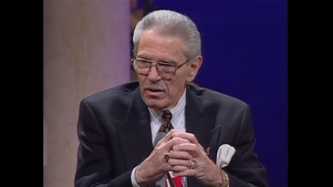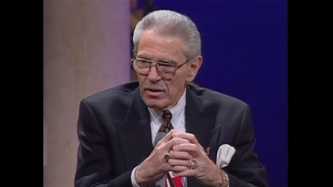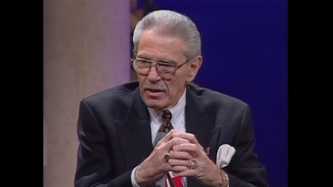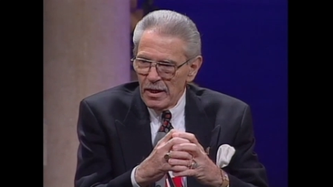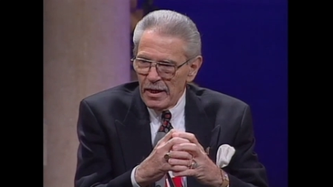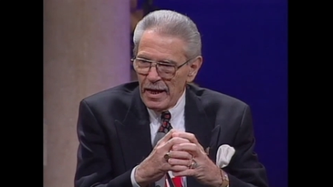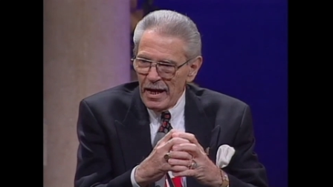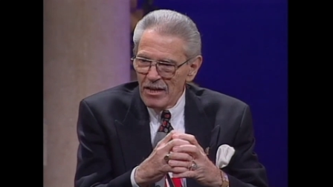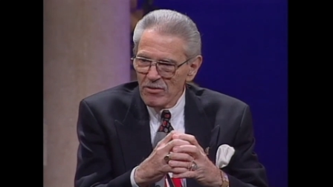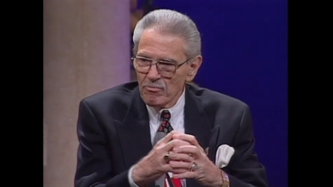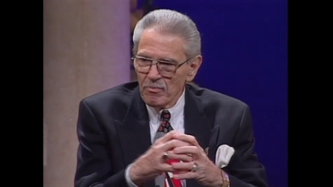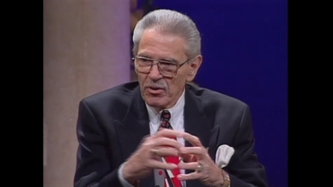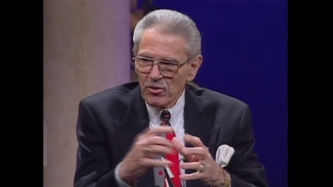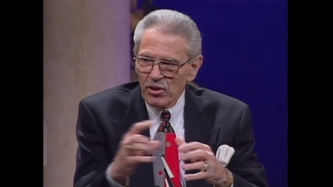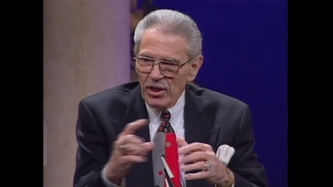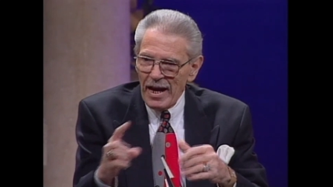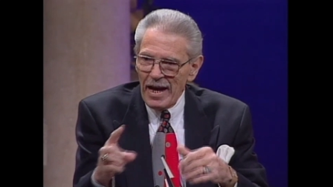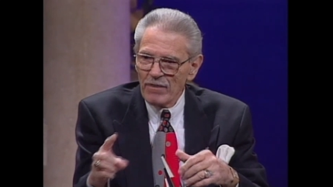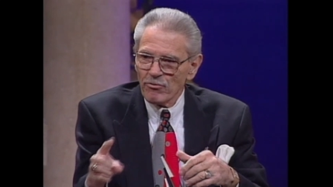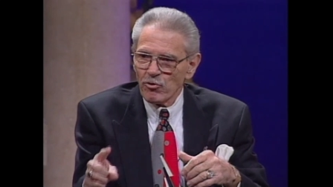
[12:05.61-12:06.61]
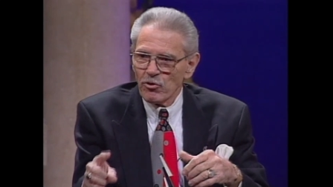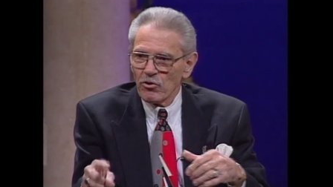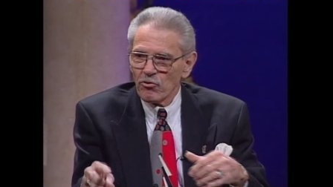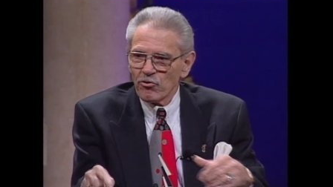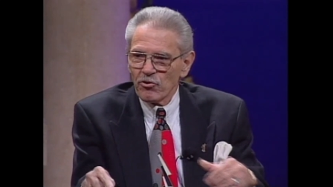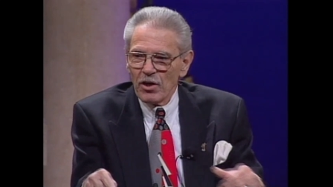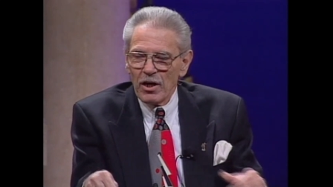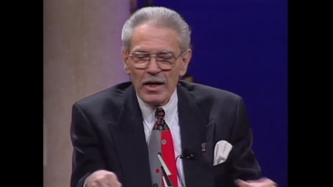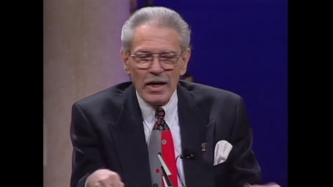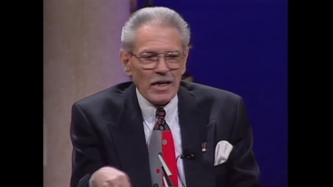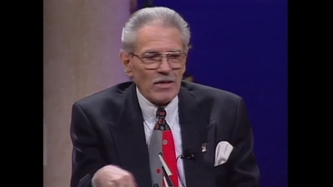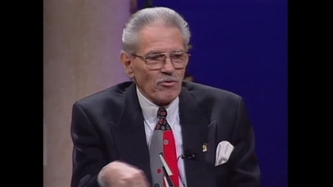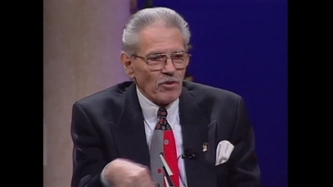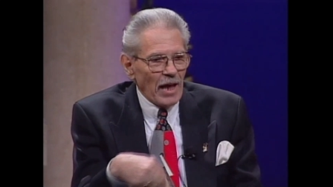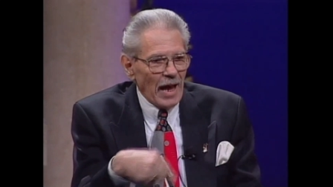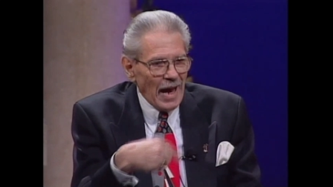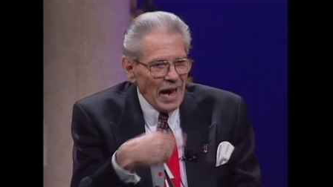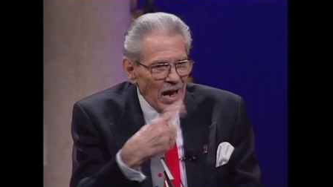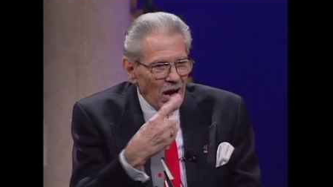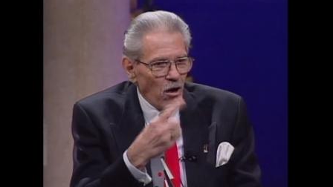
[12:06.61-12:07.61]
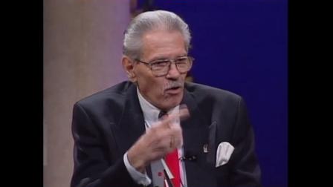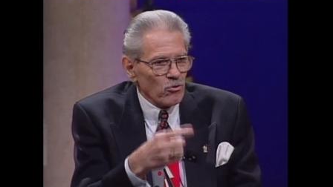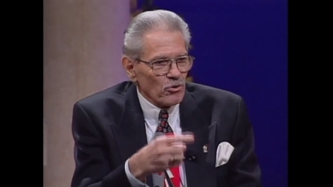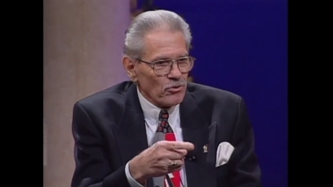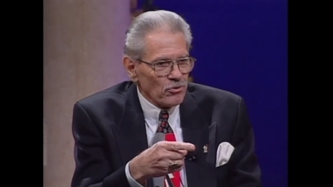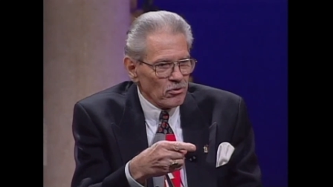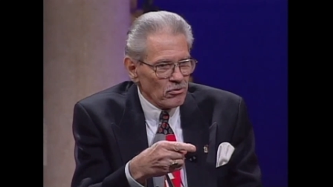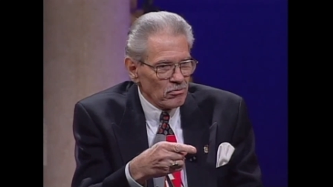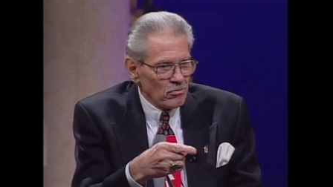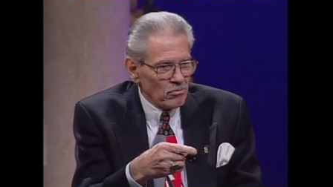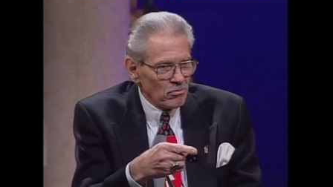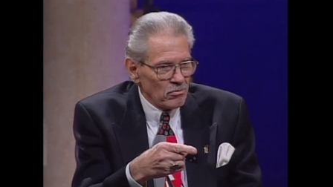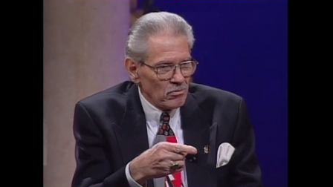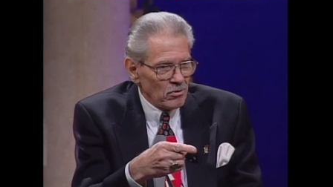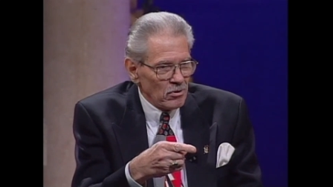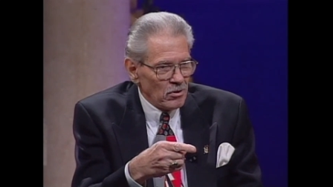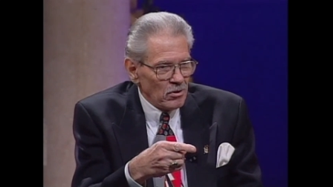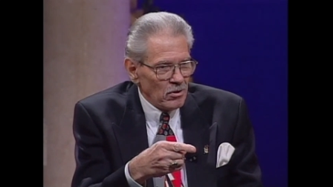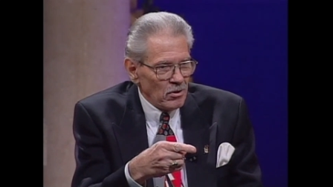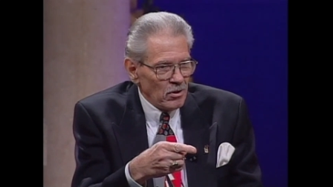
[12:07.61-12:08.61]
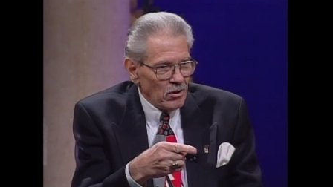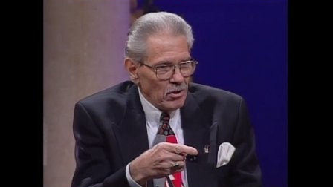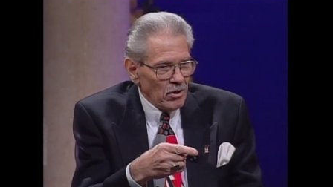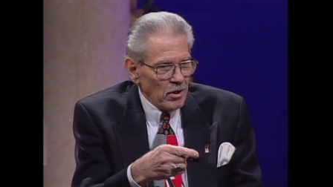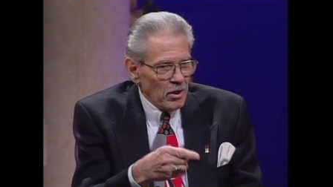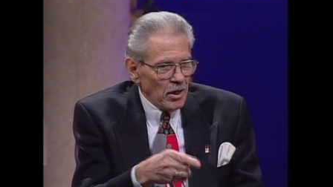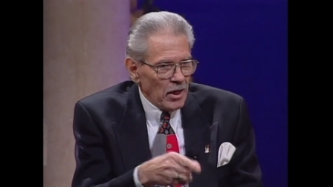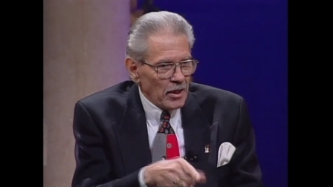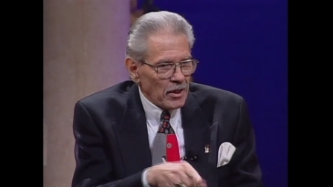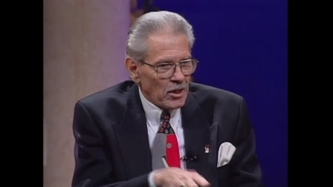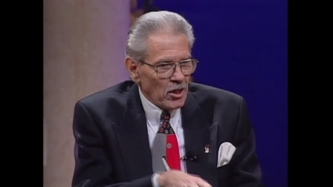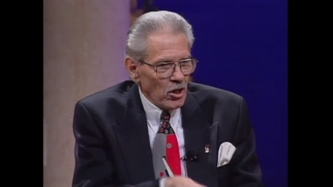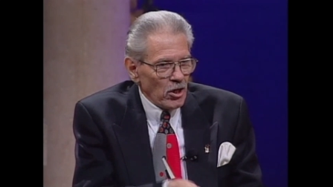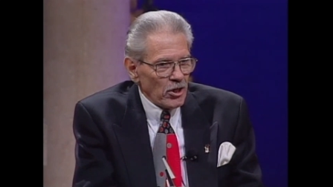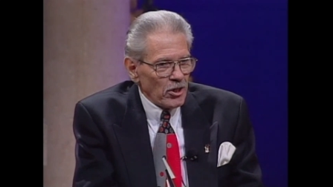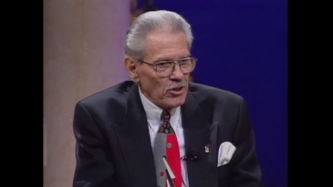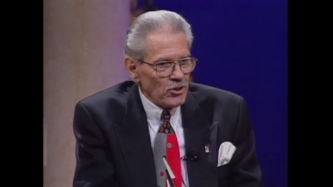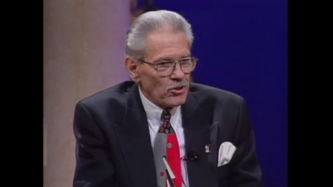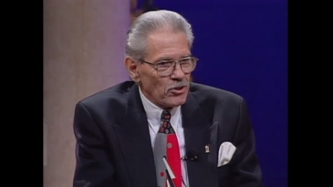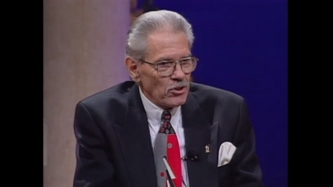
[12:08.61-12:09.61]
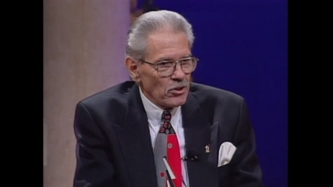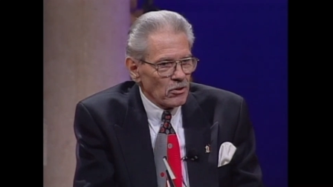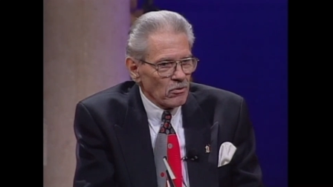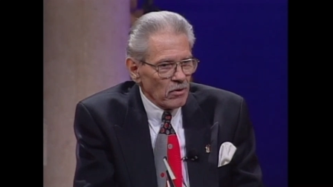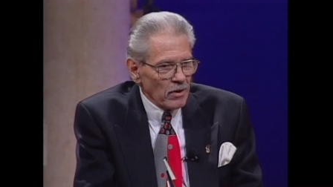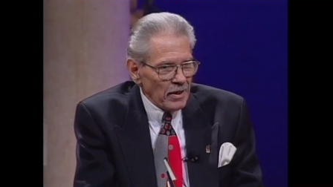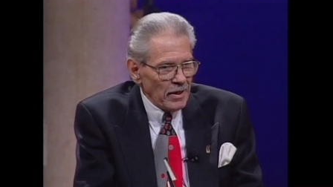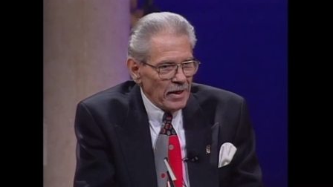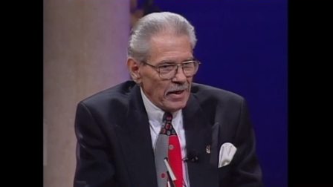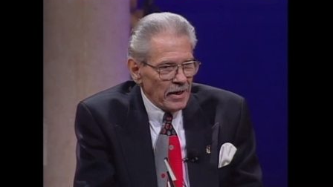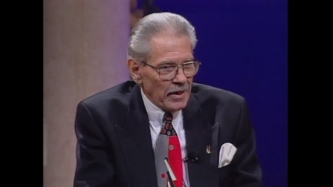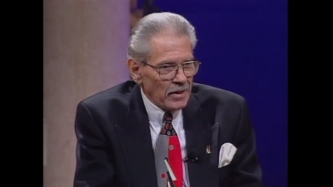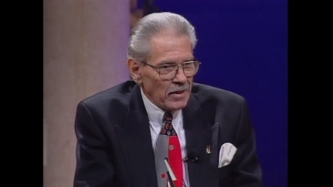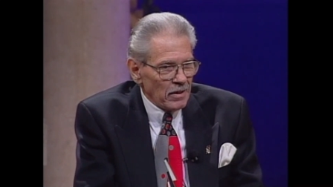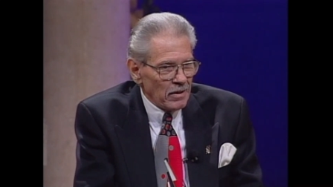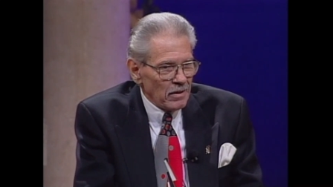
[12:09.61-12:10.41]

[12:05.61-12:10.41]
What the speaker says: that has metastasized out and gone into your leg